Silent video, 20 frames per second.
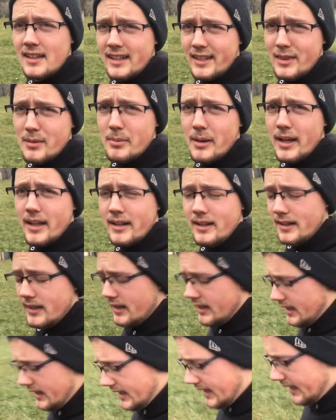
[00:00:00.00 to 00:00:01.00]
in the bed,
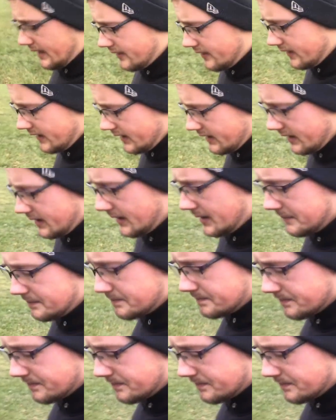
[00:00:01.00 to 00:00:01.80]
and then